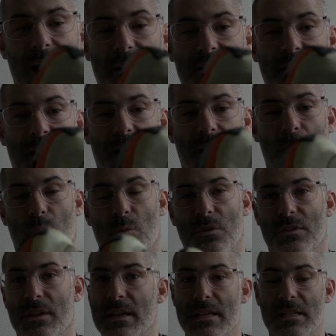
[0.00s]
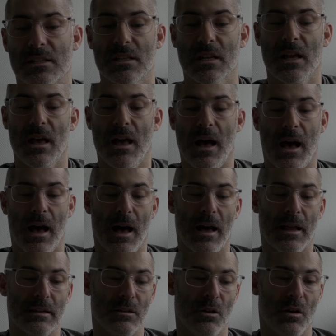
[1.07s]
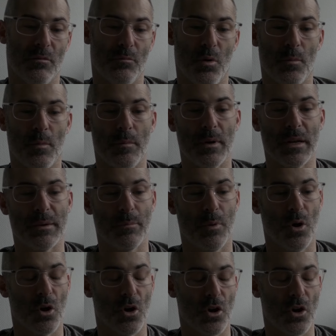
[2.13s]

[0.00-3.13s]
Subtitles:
had that with these, and I've probably